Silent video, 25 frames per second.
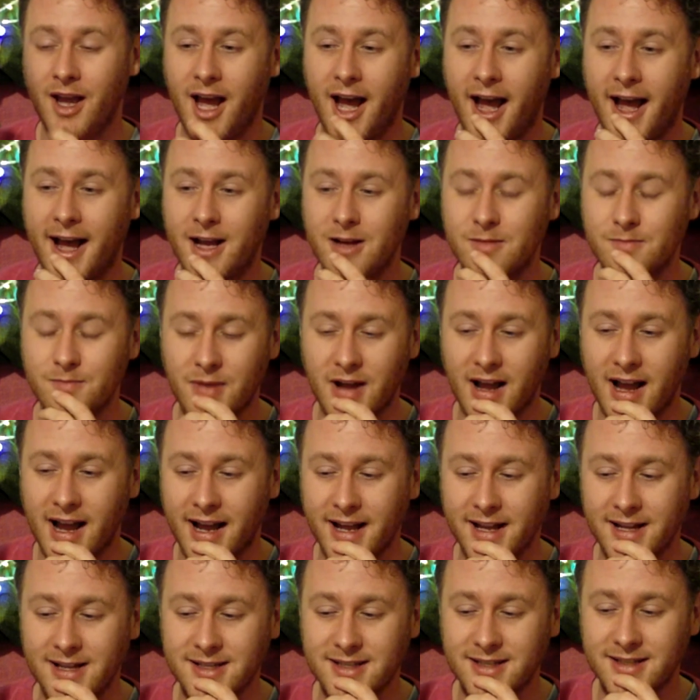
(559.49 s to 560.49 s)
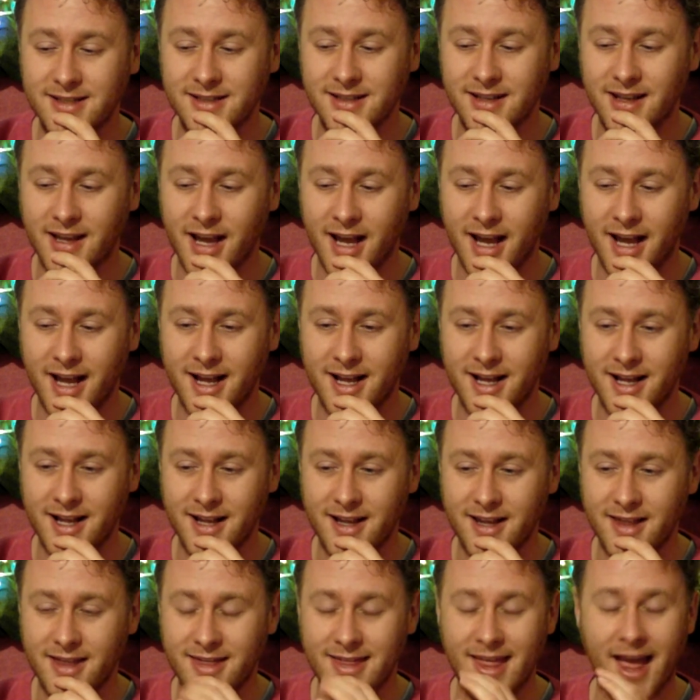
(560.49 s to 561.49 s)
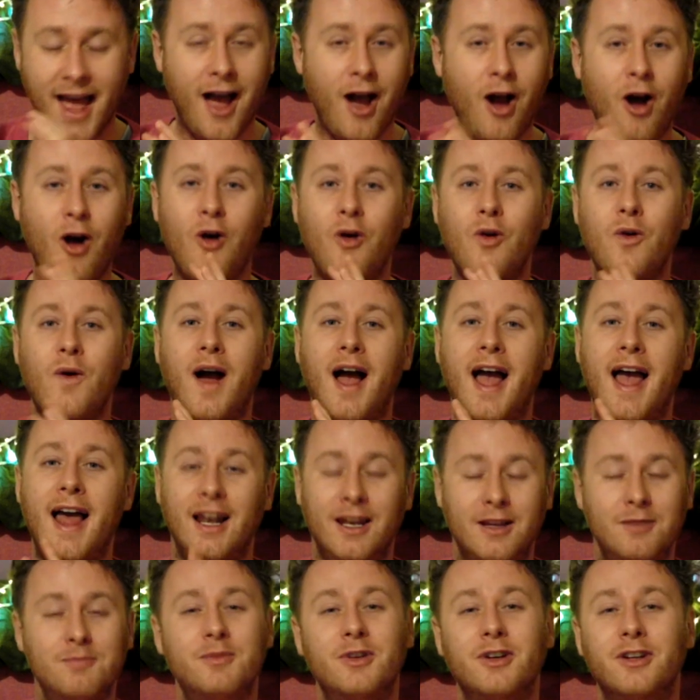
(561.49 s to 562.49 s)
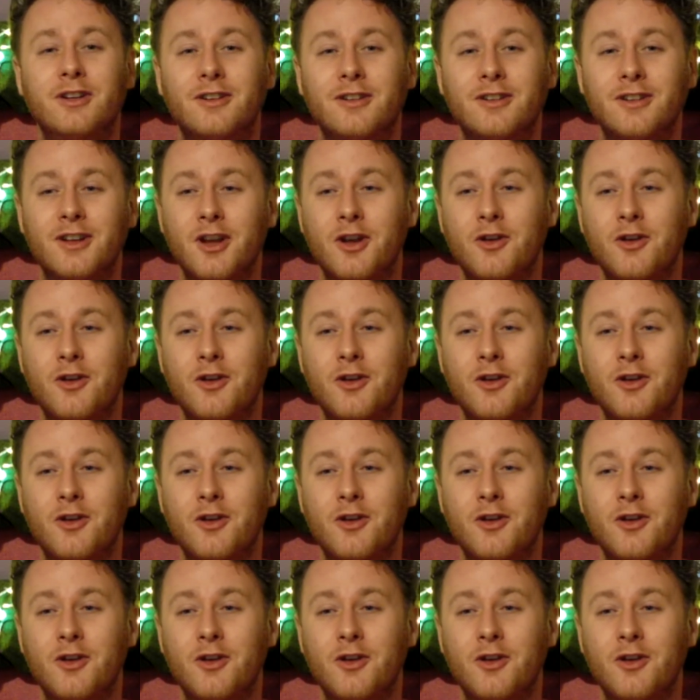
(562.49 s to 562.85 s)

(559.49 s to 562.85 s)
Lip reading: That whole element